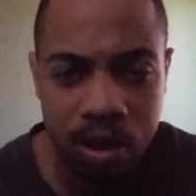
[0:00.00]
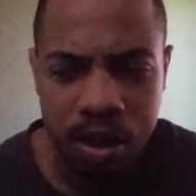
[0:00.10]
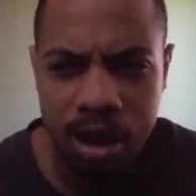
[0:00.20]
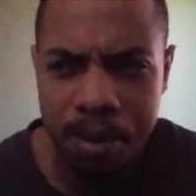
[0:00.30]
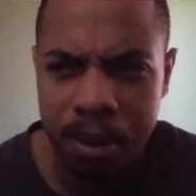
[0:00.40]

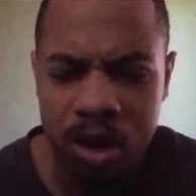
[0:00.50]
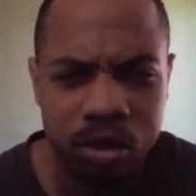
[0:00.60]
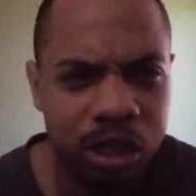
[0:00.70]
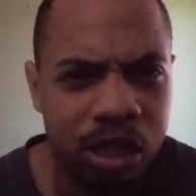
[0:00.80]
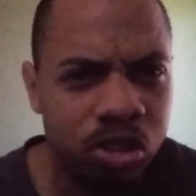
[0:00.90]
And
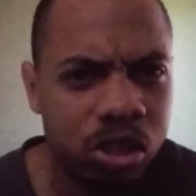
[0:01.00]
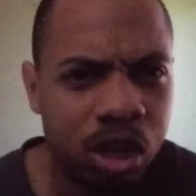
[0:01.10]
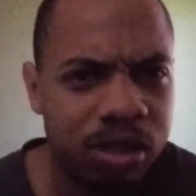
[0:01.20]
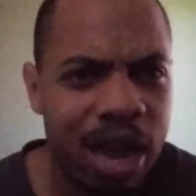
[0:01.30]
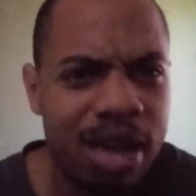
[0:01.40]
apparently he
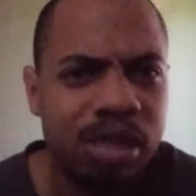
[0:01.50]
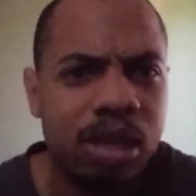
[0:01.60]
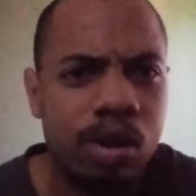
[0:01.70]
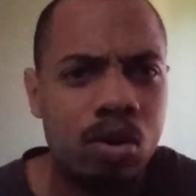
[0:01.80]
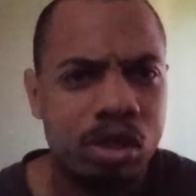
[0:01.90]
starts
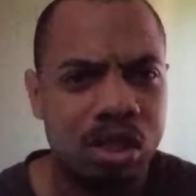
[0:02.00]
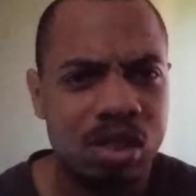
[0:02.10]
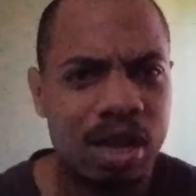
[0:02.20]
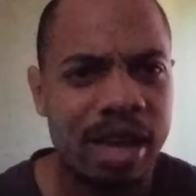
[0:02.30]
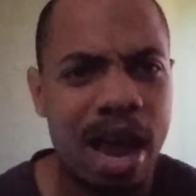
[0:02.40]
asking questions
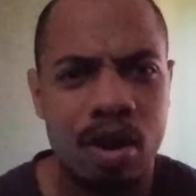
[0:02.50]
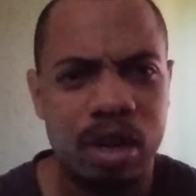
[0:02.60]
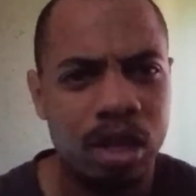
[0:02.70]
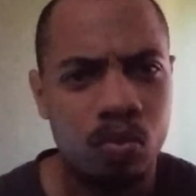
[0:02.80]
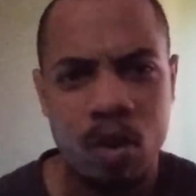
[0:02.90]
like, how did
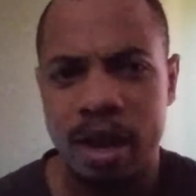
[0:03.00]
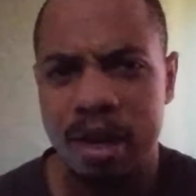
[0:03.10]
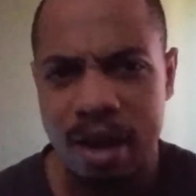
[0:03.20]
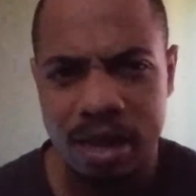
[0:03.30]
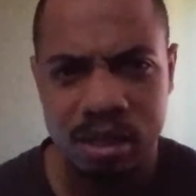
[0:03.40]
he
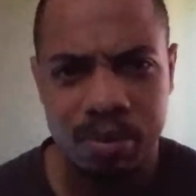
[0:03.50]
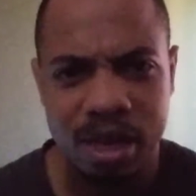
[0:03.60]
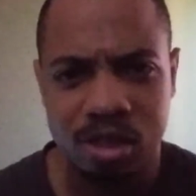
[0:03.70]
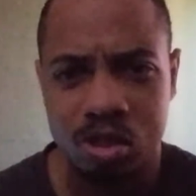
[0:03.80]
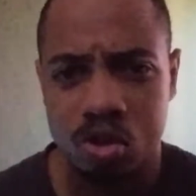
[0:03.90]
recognize him
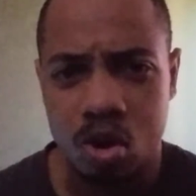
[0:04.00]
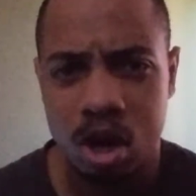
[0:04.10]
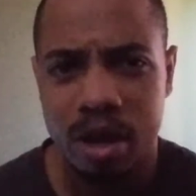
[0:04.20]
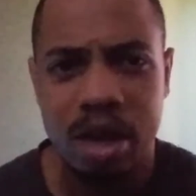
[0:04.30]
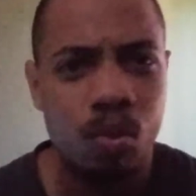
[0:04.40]
as
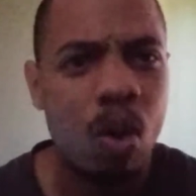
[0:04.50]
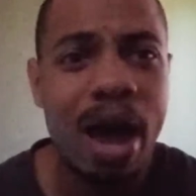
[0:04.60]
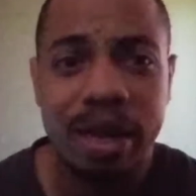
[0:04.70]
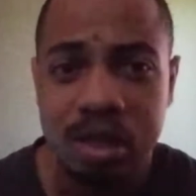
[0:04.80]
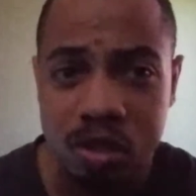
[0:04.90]
Yozora, and
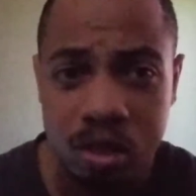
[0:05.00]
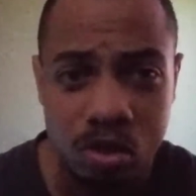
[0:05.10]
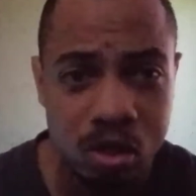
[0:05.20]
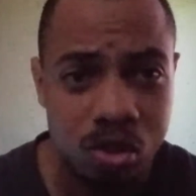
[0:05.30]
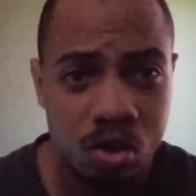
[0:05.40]
why he's
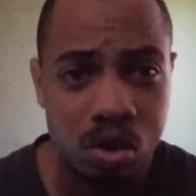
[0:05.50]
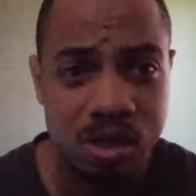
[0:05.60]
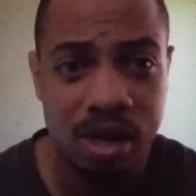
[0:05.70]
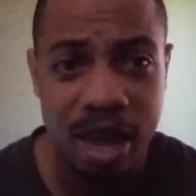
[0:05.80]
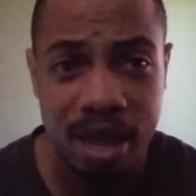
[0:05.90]
using Sora's
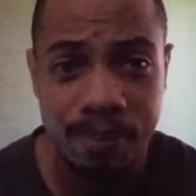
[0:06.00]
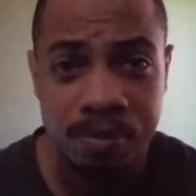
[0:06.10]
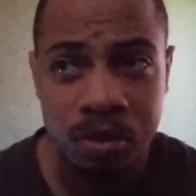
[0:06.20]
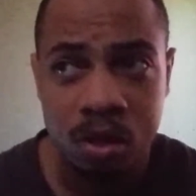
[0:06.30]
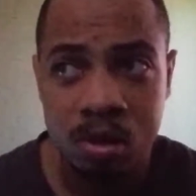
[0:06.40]
name.
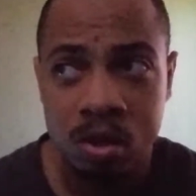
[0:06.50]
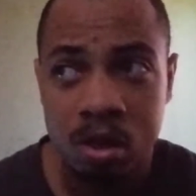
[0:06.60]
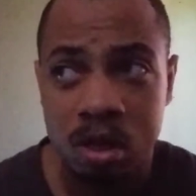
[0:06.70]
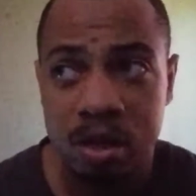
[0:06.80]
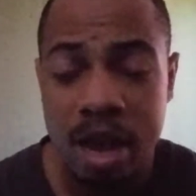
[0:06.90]

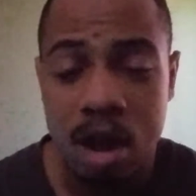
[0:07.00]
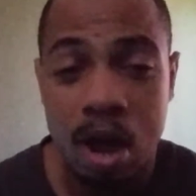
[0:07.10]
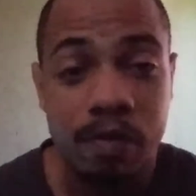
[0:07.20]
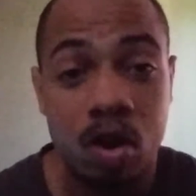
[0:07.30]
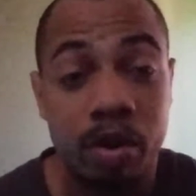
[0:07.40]
Now,
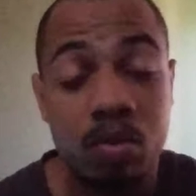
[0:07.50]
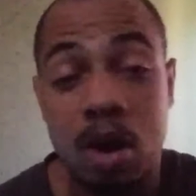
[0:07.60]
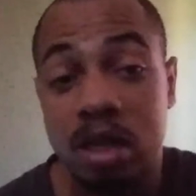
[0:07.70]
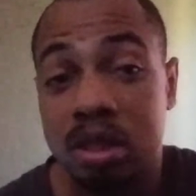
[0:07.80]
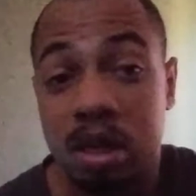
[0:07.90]
I've already
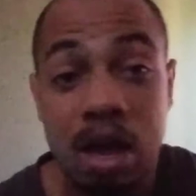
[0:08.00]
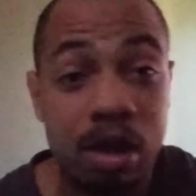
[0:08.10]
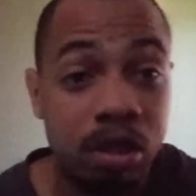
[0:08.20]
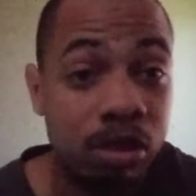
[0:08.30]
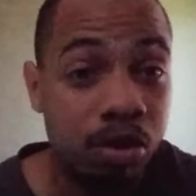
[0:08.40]
watched a lot
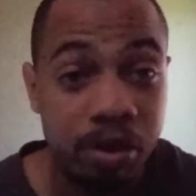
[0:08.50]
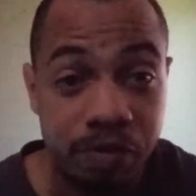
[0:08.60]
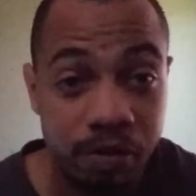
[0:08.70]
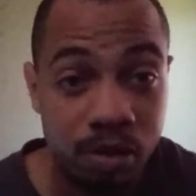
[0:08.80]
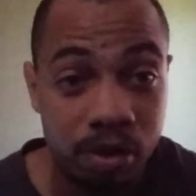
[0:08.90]
of theory
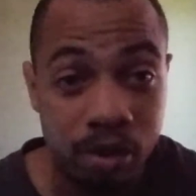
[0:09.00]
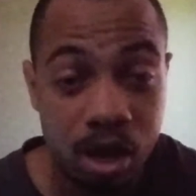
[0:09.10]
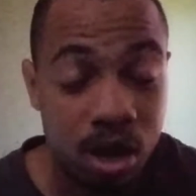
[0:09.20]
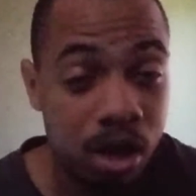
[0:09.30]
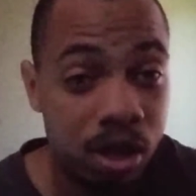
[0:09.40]

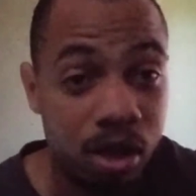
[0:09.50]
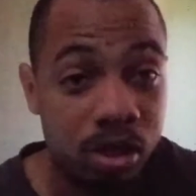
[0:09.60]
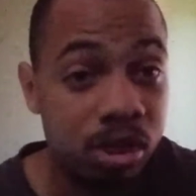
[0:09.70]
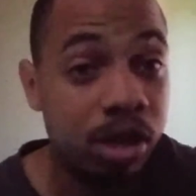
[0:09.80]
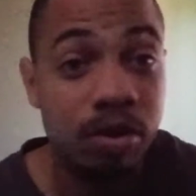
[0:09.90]

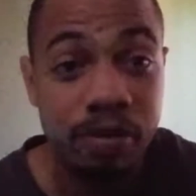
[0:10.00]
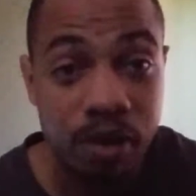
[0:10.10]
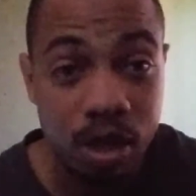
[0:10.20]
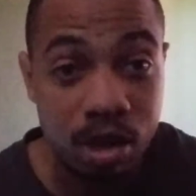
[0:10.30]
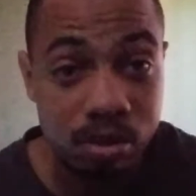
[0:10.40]

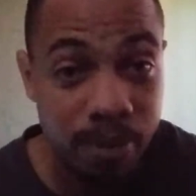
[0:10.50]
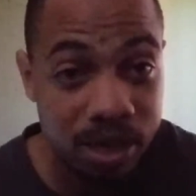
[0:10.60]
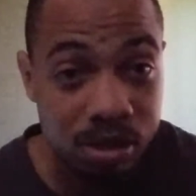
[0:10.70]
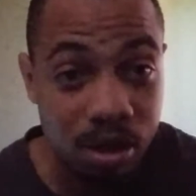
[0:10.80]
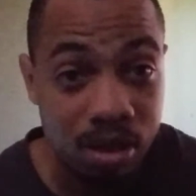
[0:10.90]
videos
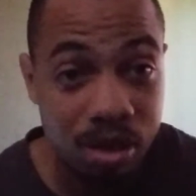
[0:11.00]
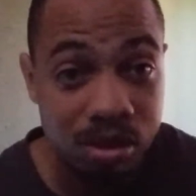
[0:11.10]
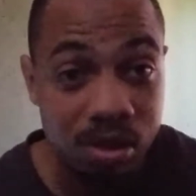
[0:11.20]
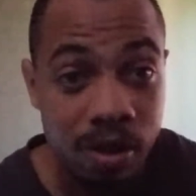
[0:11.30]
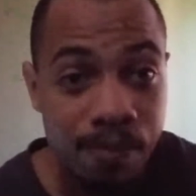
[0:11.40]
based on
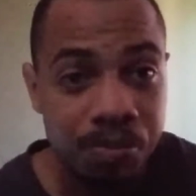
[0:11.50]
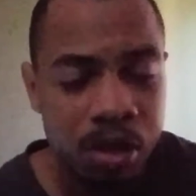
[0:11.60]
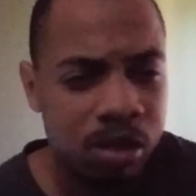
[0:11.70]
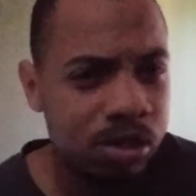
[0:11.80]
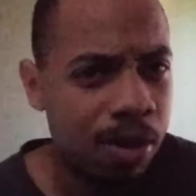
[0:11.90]
this.
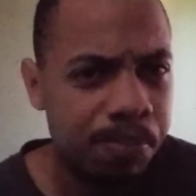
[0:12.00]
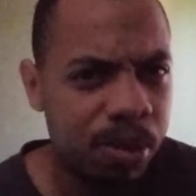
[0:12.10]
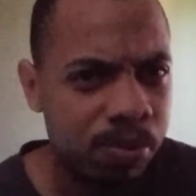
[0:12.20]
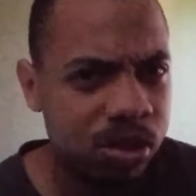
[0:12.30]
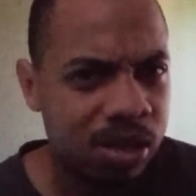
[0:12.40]
Some
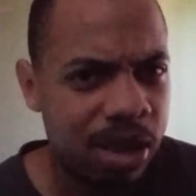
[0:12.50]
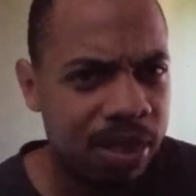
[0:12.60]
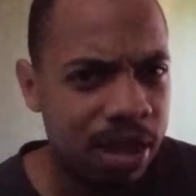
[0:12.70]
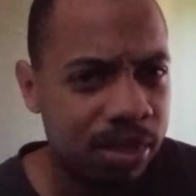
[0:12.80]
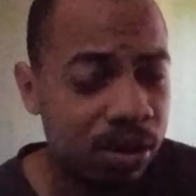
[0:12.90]
people say
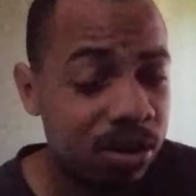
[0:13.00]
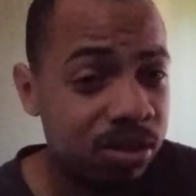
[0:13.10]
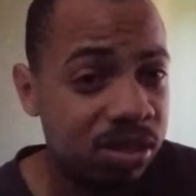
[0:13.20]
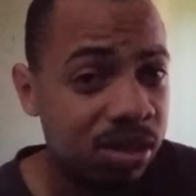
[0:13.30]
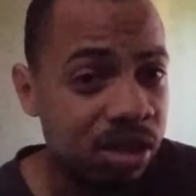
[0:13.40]
that
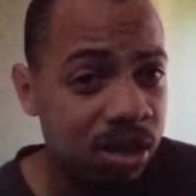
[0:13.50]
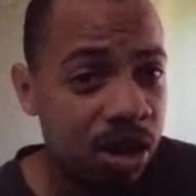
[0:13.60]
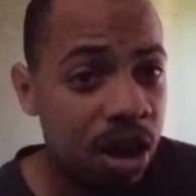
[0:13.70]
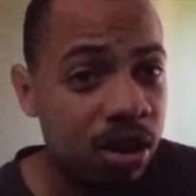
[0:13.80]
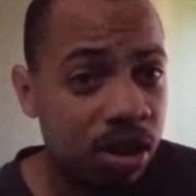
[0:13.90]
there's
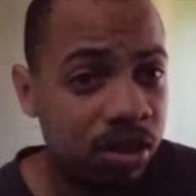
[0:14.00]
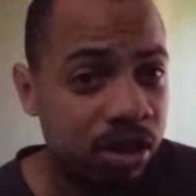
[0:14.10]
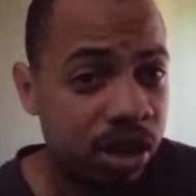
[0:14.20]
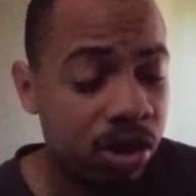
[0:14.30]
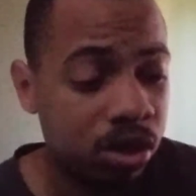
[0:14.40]
another
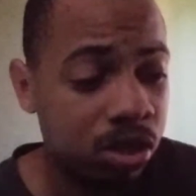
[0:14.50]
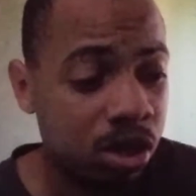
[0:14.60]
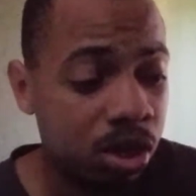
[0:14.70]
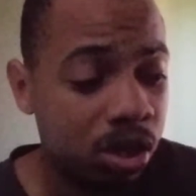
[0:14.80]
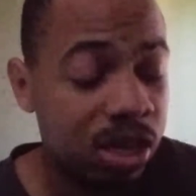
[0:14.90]

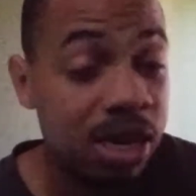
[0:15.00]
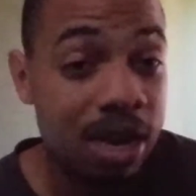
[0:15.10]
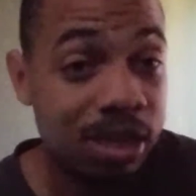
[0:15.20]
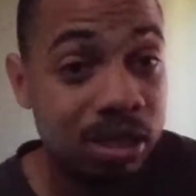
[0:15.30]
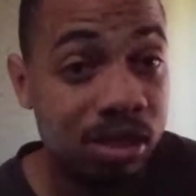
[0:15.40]
character
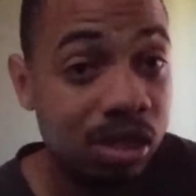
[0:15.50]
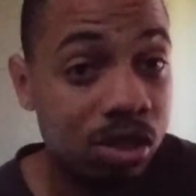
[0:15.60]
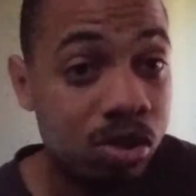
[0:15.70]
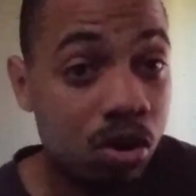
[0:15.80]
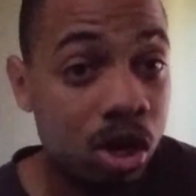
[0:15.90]
connected to
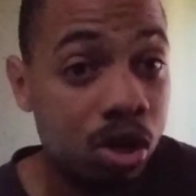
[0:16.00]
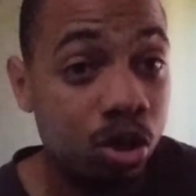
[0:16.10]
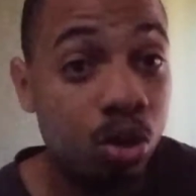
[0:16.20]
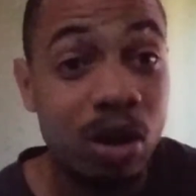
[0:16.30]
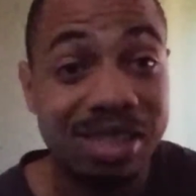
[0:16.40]
Yozora
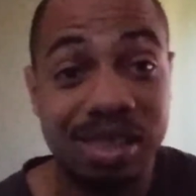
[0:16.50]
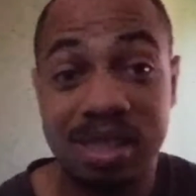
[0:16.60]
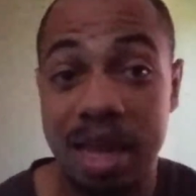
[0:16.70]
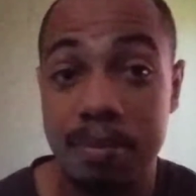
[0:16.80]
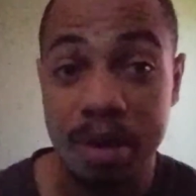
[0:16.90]
who has the
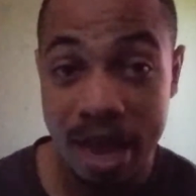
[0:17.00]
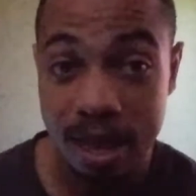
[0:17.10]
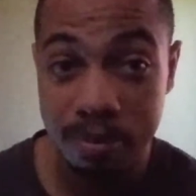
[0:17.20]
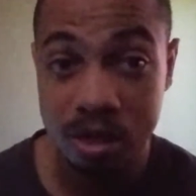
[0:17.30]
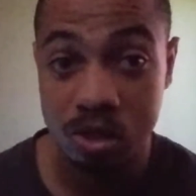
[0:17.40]
same
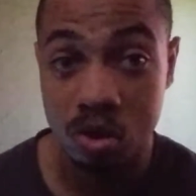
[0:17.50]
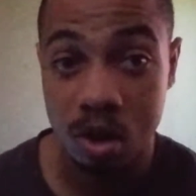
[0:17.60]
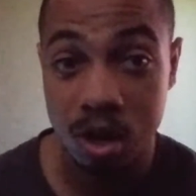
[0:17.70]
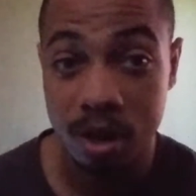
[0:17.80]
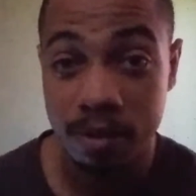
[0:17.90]
name as
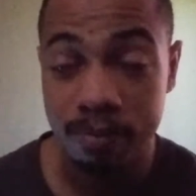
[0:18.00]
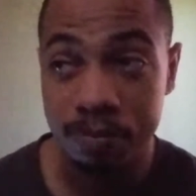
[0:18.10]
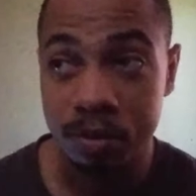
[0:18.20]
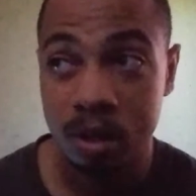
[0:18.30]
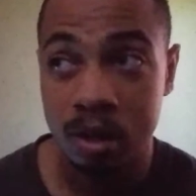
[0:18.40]
Sora.
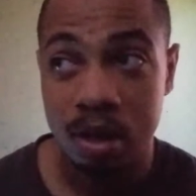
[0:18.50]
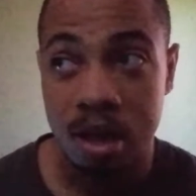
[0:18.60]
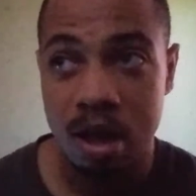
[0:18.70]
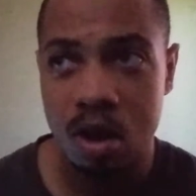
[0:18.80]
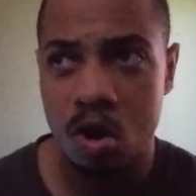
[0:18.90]

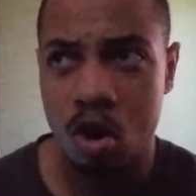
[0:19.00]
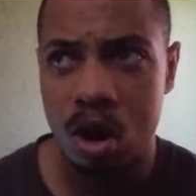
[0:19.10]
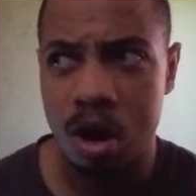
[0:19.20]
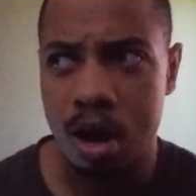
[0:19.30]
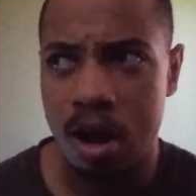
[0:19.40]
Or,